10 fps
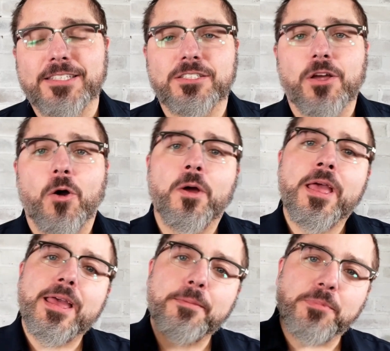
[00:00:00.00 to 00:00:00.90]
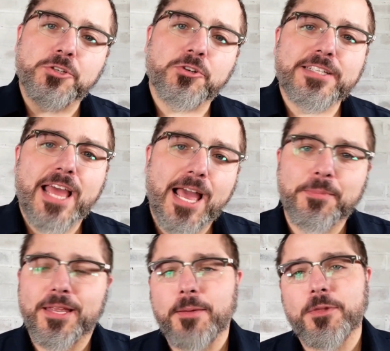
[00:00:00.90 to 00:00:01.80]
So be sure to
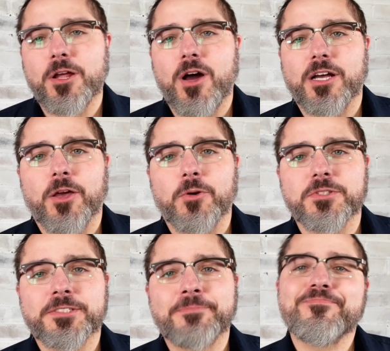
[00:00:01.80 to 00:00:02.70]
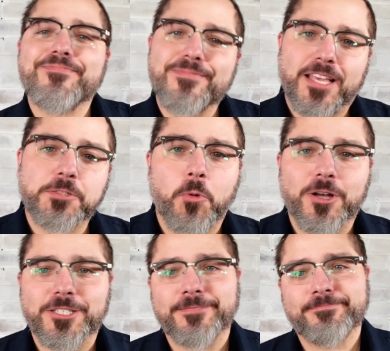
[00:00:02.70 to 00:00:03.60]
tag me, let me know how it goes. Thanks for watching.